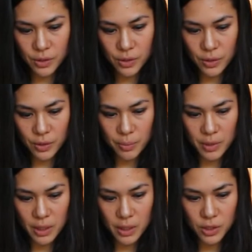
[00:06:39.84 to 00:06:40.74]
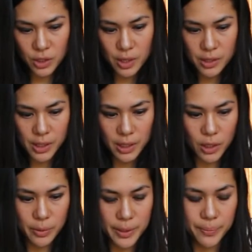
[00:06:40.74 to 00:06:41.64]
Turn up the heat just a
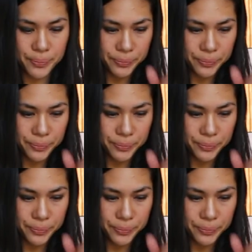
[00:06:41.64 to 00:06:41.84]
little bit.